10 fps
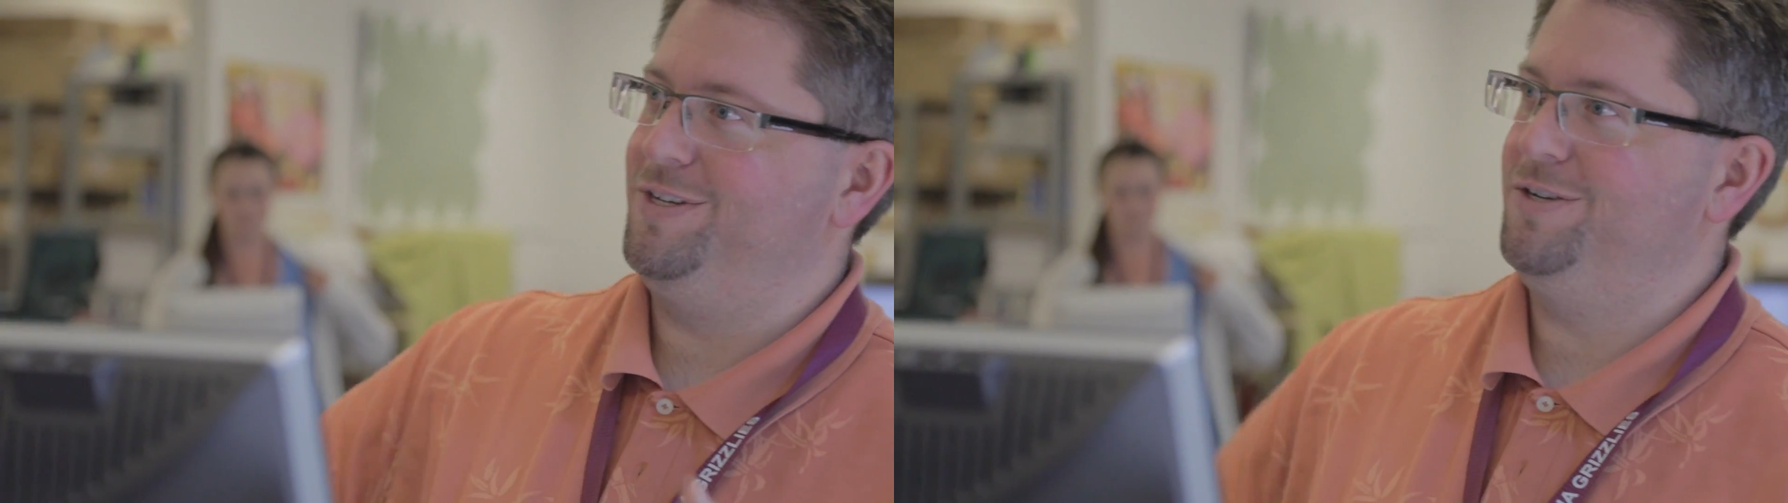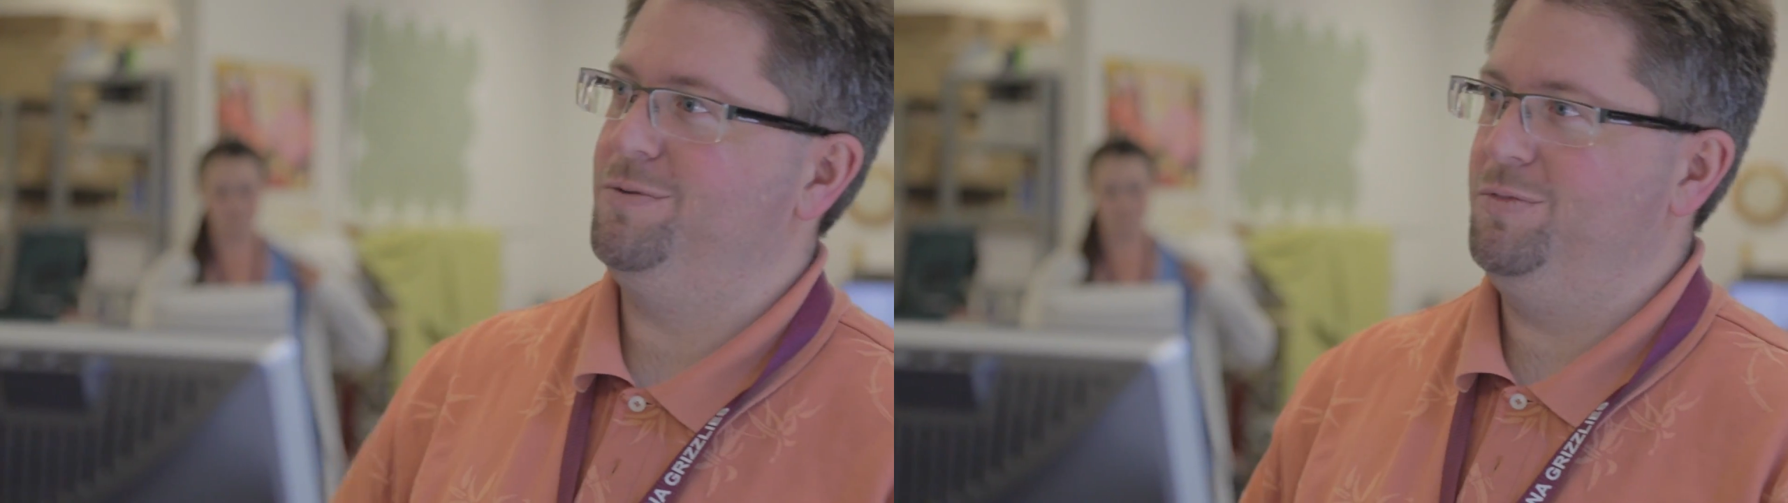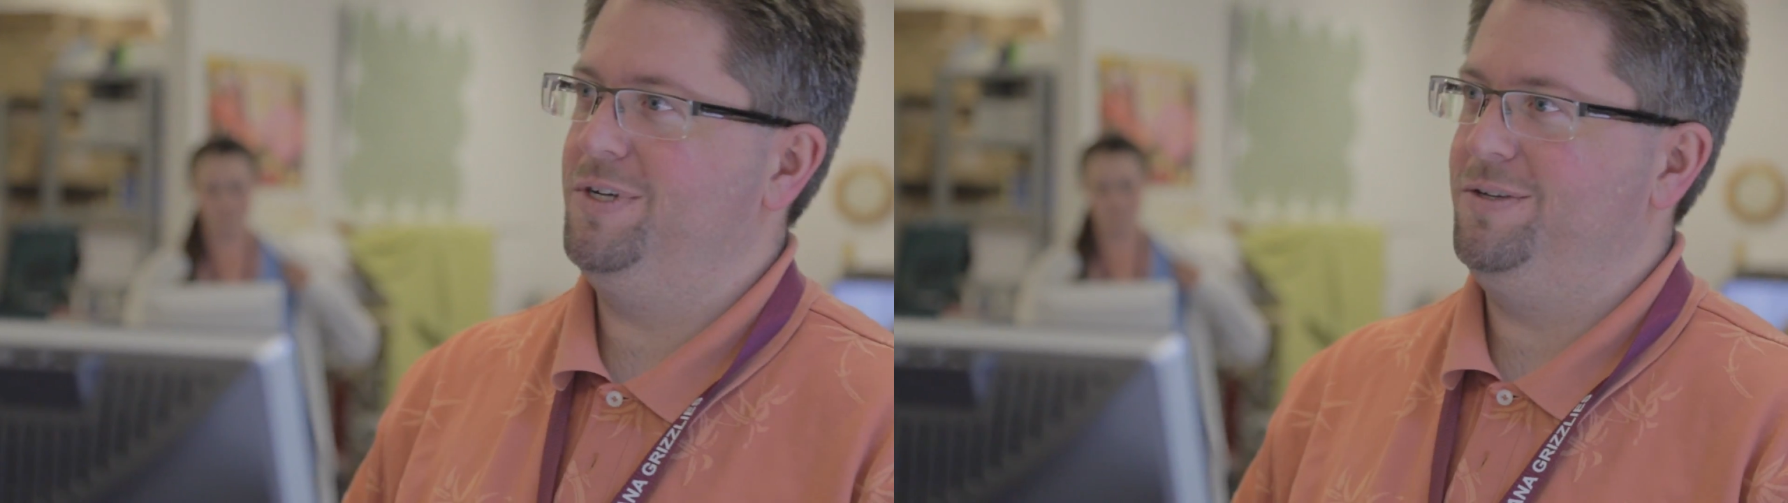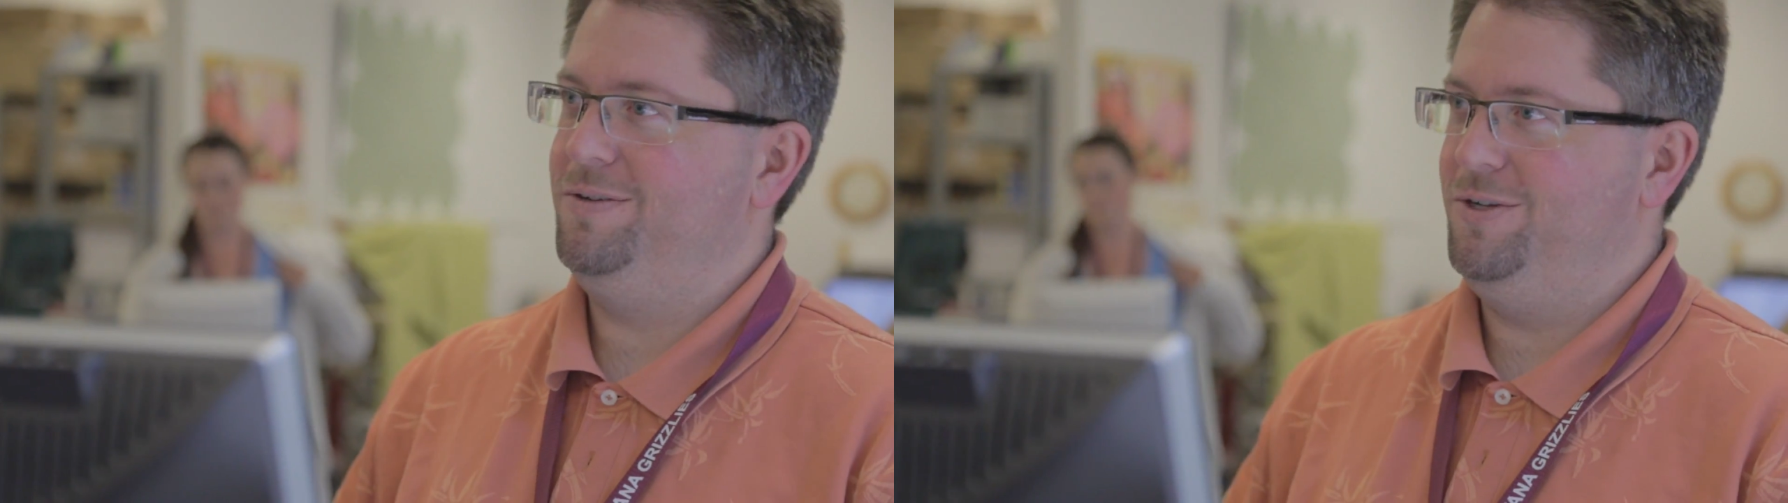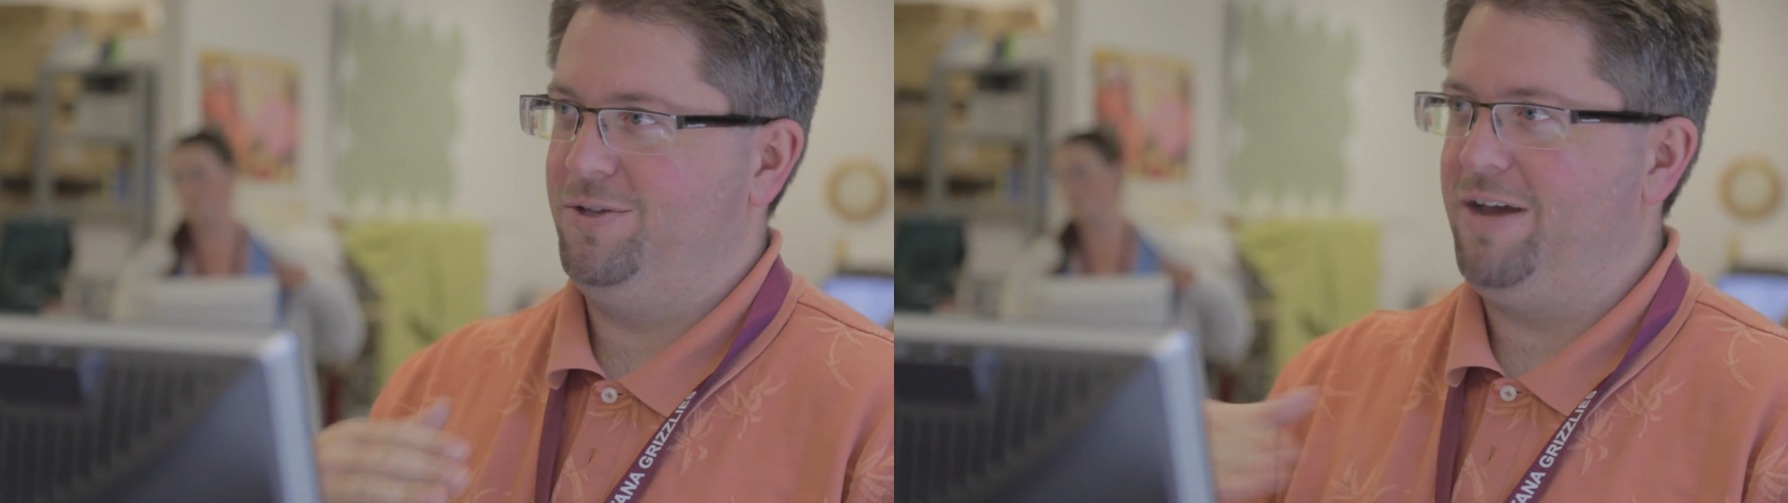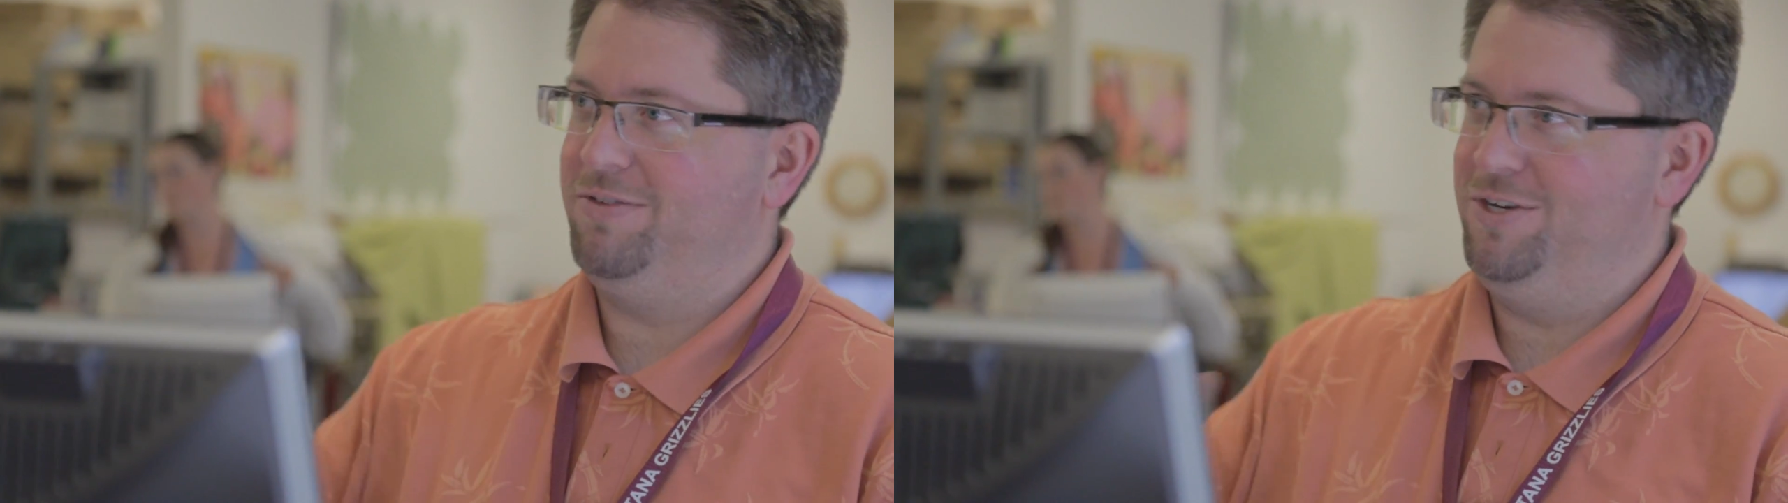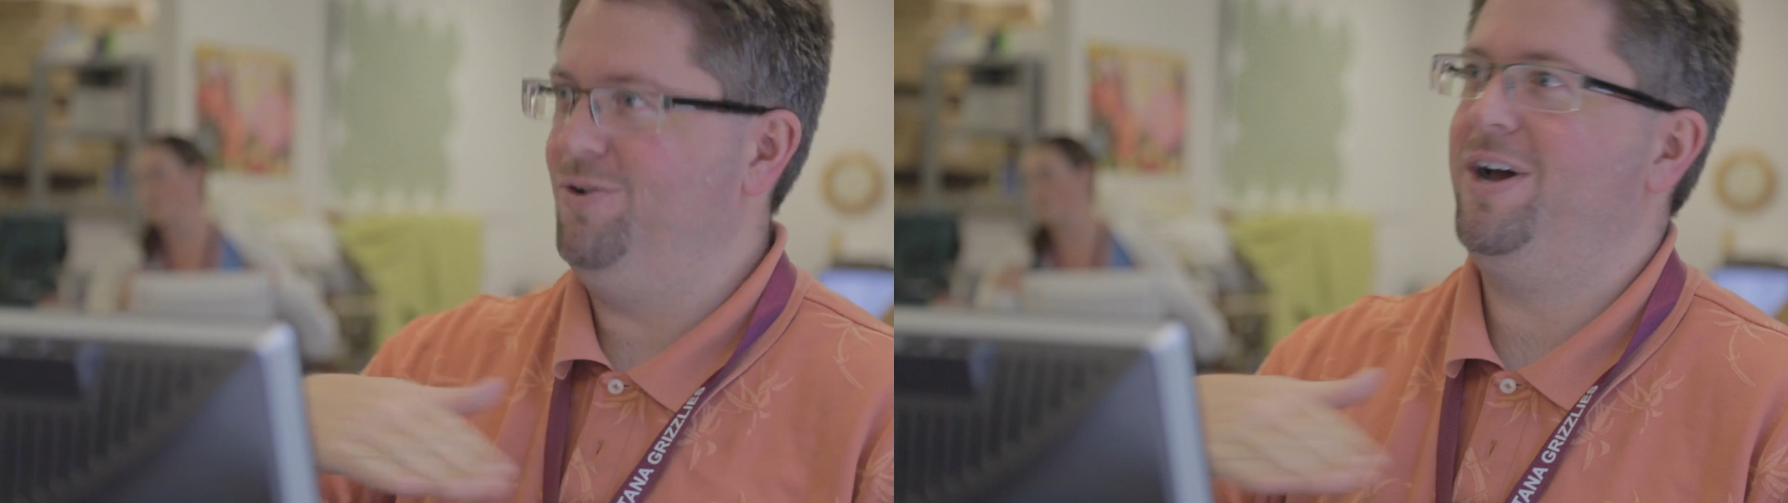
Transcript: and you'll have to know